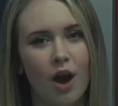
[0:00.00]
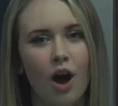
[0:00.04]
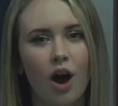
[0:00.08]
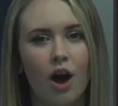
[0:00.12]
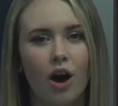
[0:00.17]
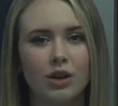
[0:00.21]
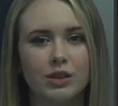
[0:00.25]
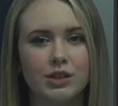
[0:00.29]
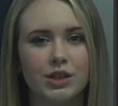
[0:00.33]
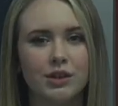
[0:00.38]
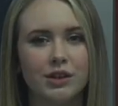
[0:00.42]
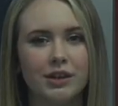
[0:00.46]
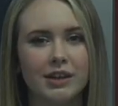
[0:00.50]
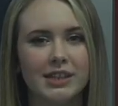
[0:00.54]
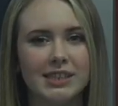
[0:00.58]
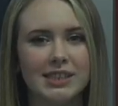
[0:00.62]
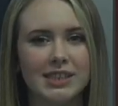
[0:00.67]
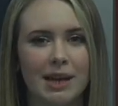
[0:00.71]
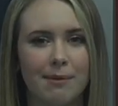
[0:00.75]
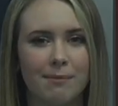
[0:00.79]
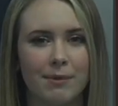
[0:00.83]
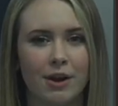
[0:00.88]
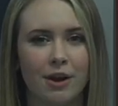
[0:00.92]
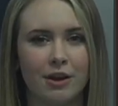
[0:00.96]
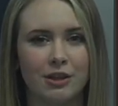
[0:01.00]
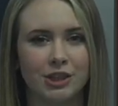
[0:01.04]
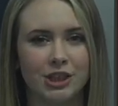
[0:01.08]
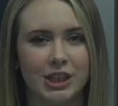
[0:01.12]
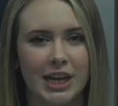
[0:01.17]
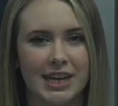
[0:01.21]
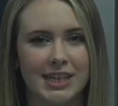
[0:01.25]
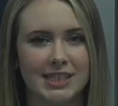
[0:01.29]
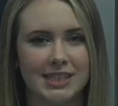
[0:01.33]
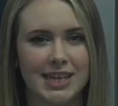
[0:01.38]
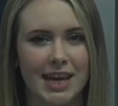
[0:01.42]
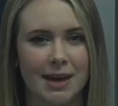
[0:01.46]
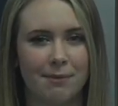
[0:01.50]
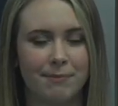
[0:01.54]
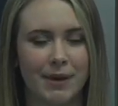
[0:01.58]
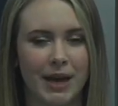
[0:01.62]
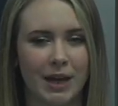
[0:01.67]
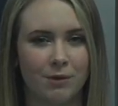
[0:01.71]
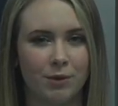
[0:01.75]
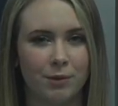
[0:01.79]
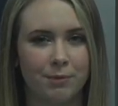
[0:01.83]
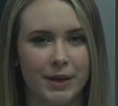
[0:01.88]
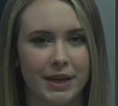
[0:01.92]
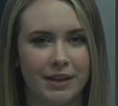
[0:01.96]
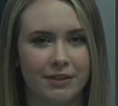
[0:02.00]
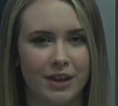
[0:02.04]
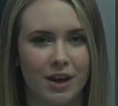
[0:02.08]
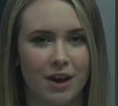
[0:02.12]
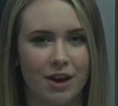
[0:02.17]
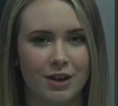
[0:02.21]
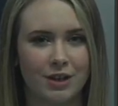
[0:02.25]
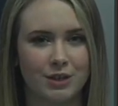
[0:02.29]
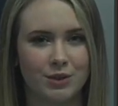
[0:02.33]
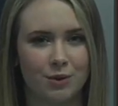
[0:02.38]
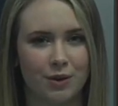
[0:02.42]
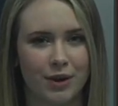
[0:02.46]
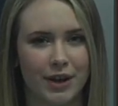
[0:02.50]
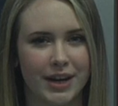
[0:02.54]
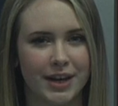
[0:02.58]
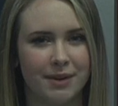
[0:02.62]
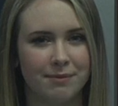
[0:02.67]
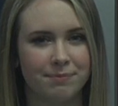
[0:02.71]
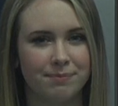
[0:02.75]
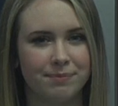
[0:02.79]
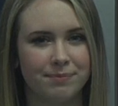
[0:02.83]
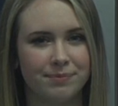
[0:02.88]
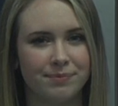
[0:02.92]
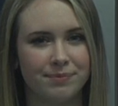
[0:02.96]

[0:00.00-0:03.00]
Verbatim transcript: Also during seminar, Jana's campaign will be in the auditorium.